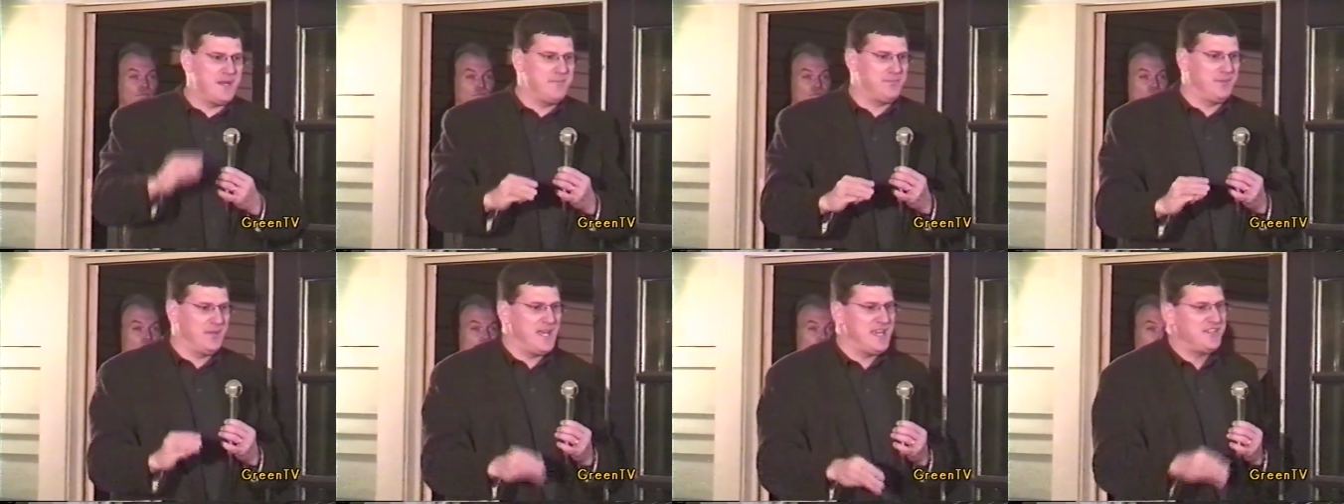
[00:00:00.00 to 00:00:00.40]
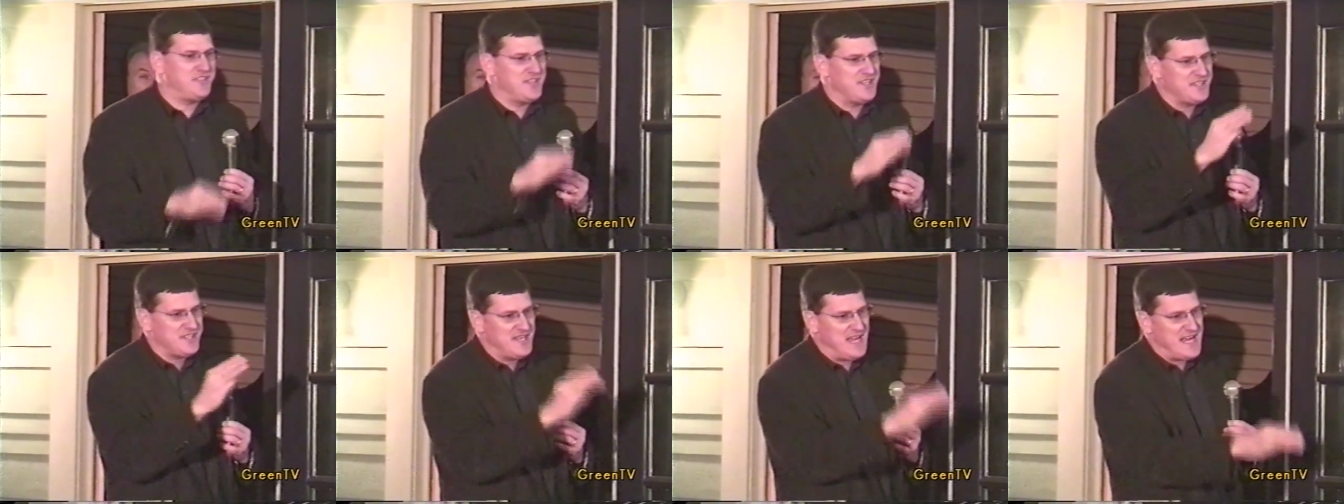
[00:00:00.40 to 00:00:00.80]
in place
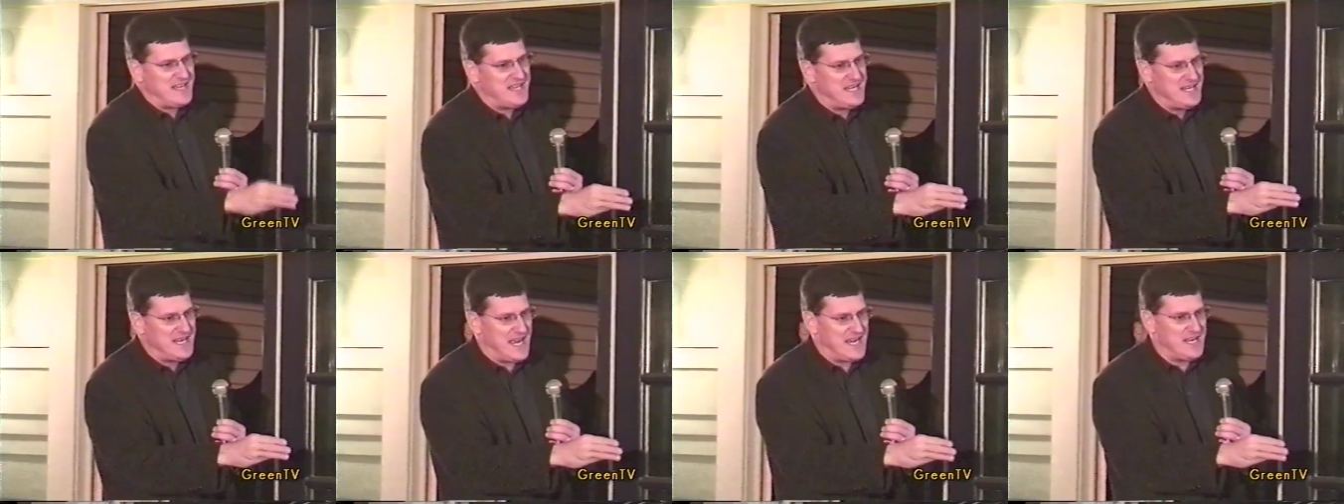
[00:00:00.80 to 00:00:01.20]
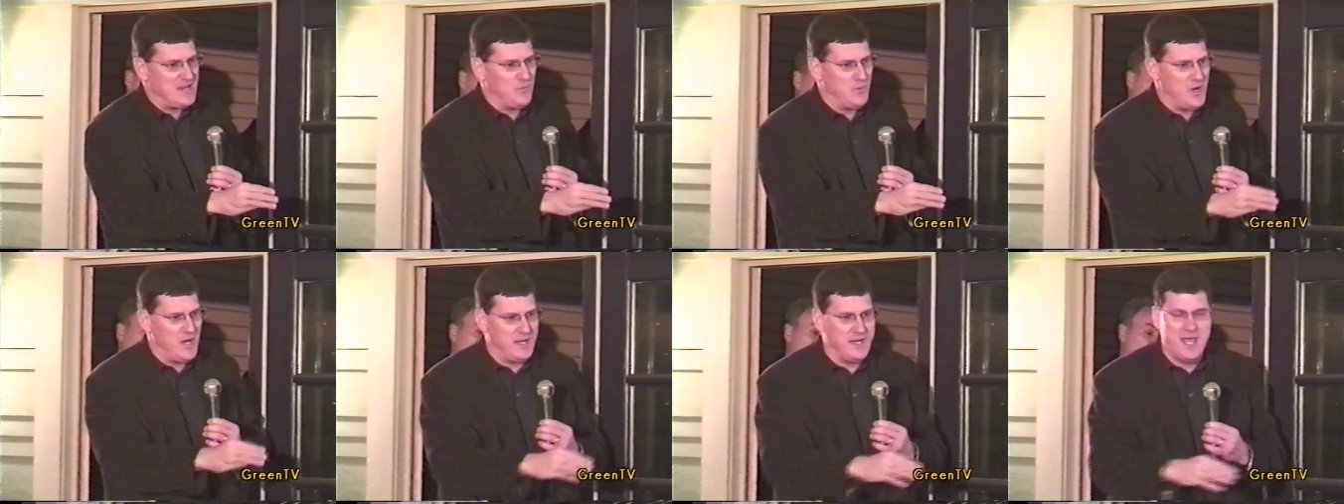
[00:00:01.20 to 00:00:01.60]
since
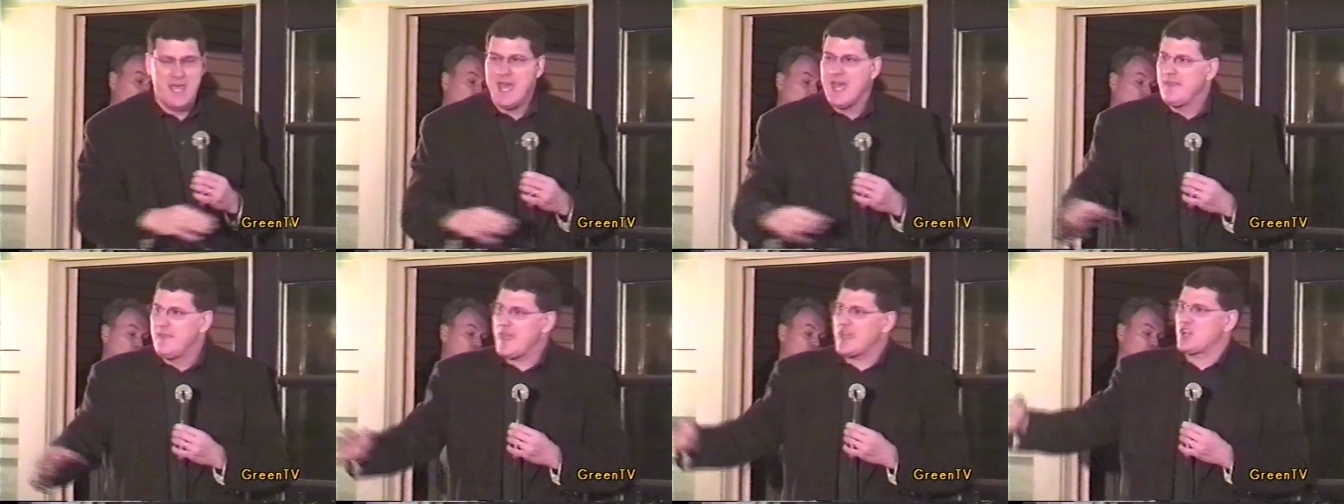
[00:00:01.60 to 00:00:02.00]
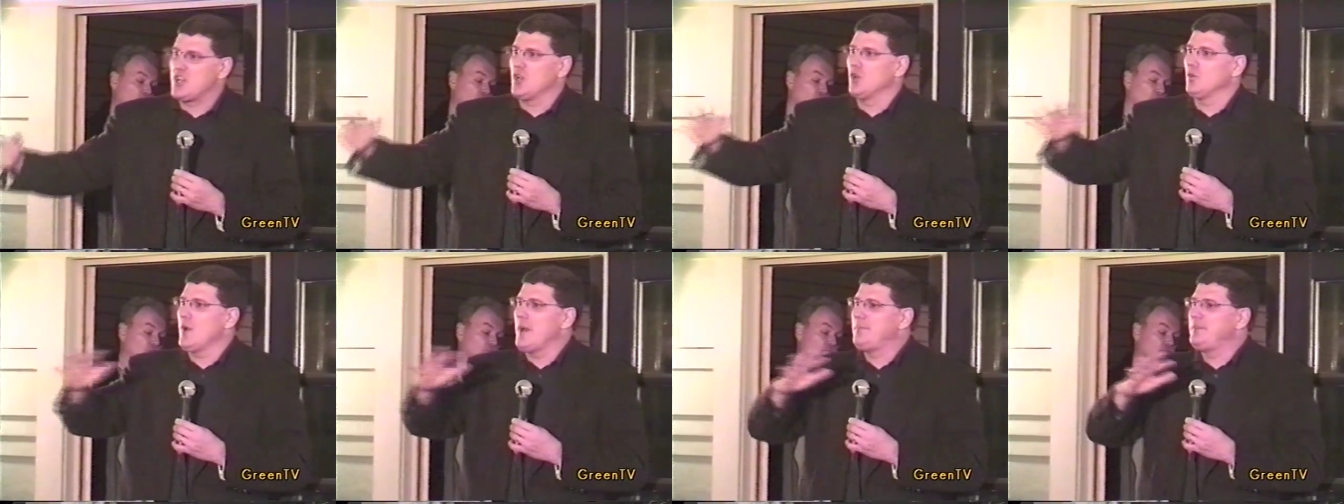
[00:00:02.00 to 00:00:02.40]
1991 that
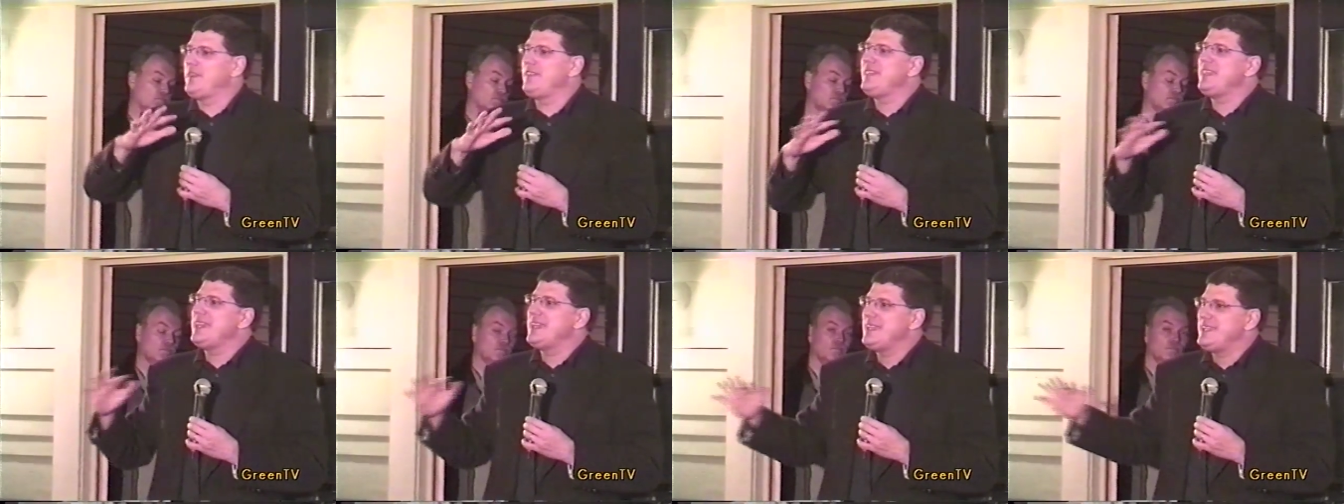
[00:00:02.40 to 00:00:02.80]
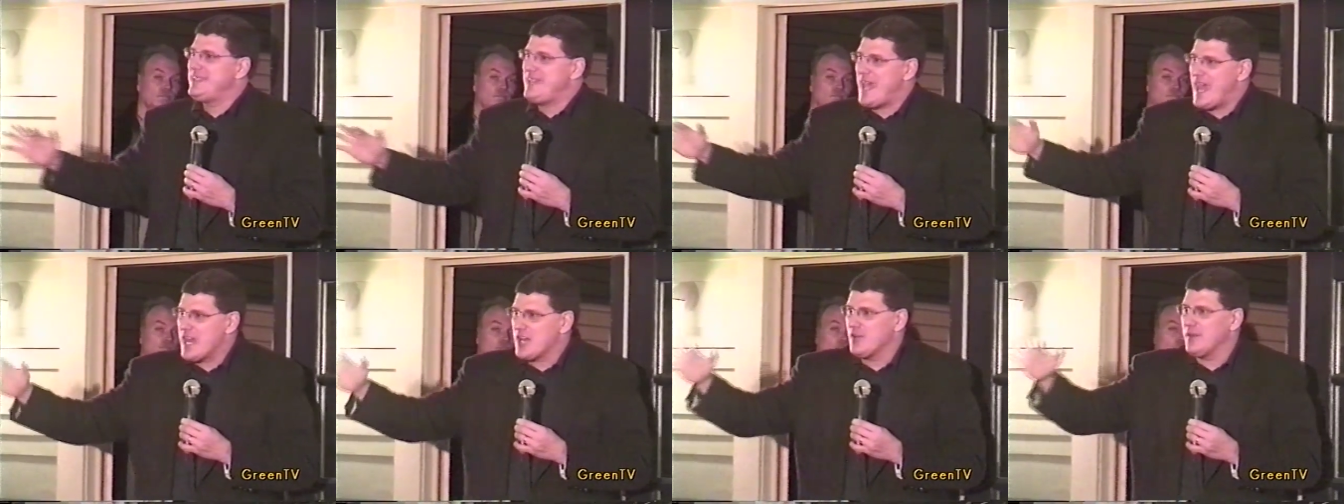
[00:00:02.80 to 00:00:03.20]
corrupted the
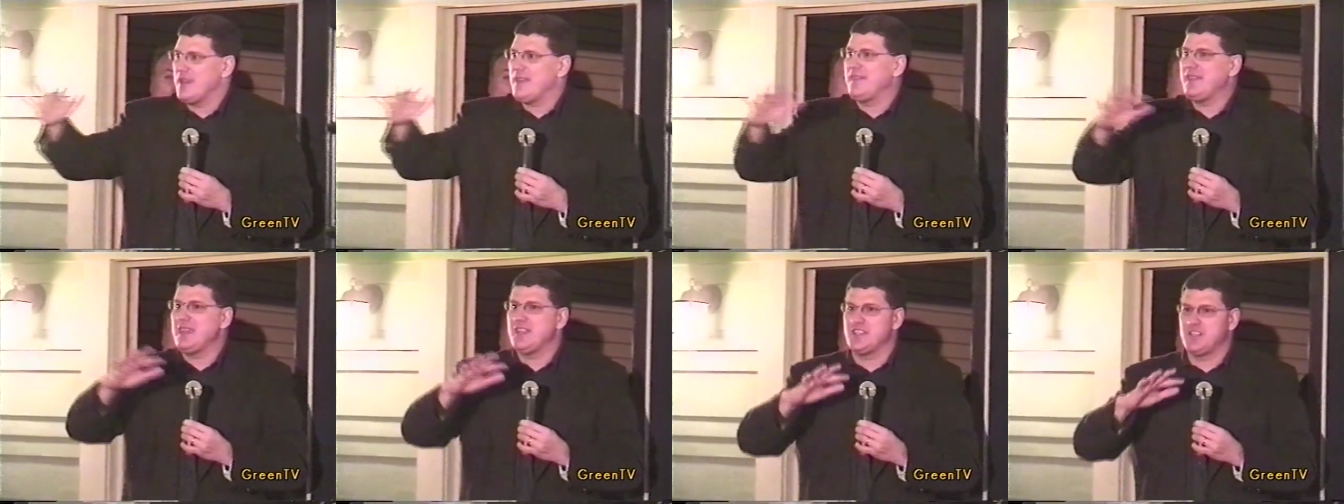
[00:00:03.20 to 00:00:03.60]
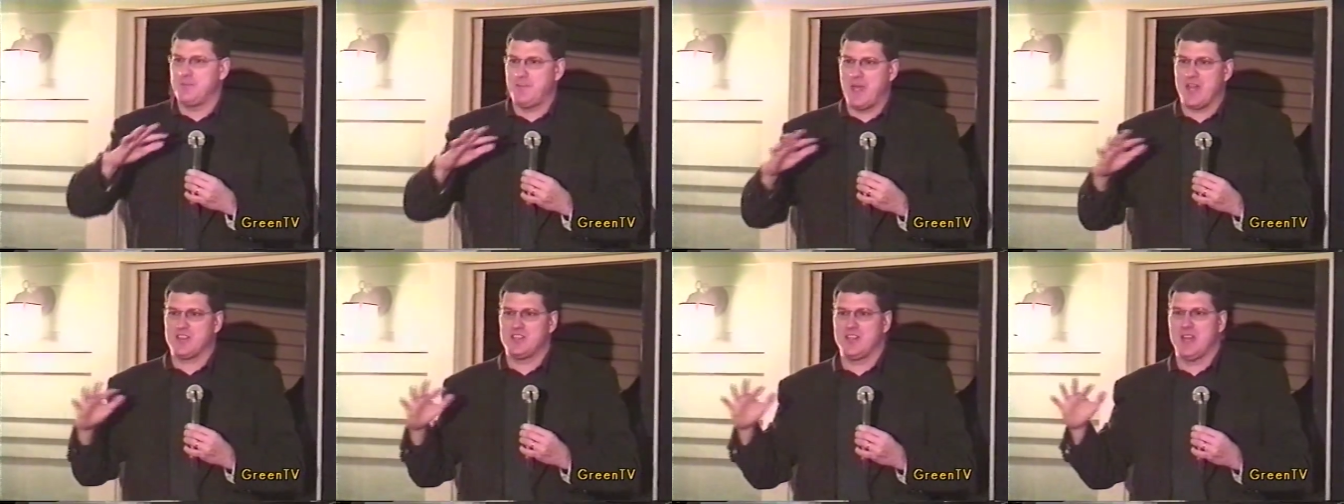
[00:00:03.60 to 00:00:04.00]
integrity of the
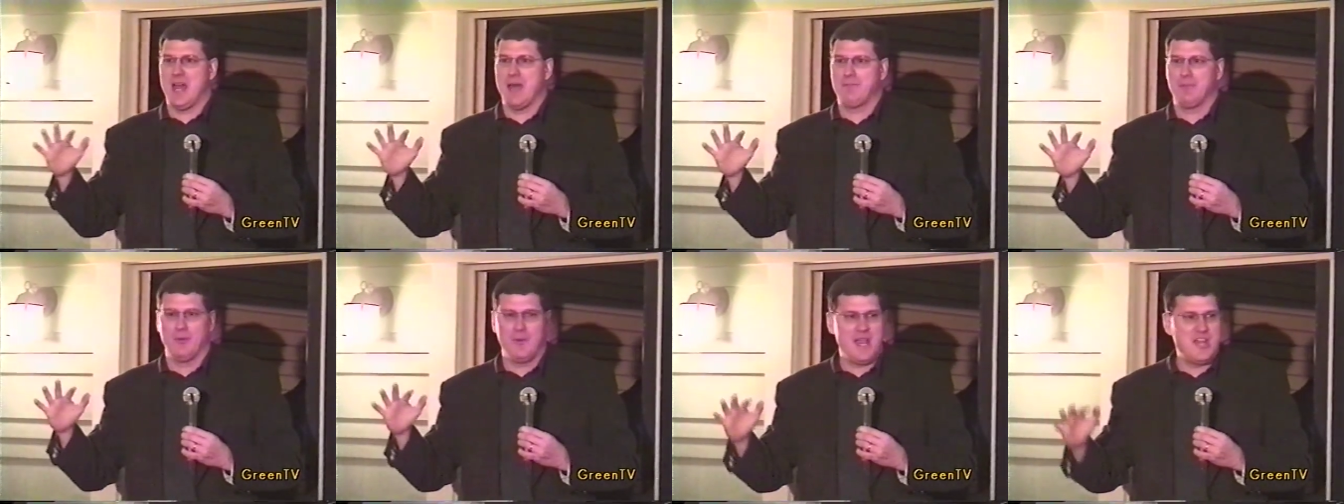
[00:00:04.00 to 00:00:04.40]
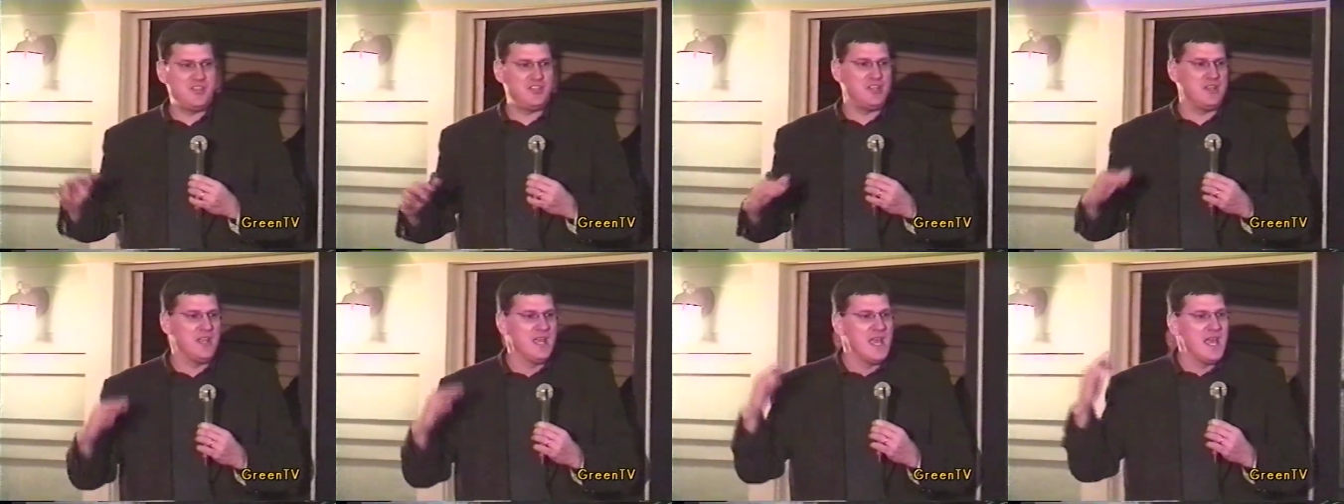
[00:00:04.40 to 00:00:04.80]
inspection
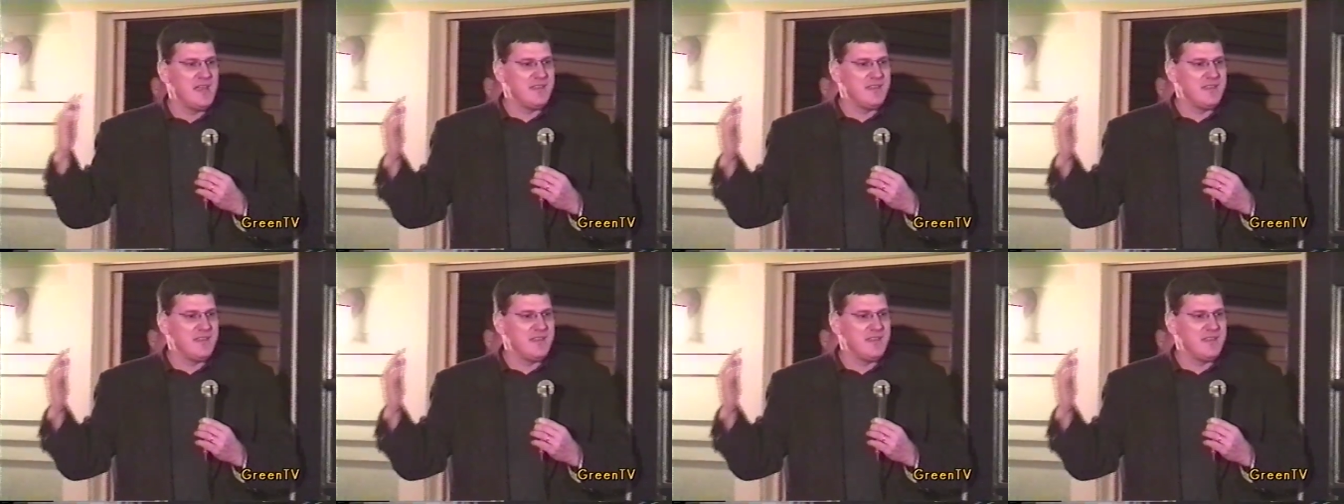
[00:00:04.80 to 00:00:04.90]
operation.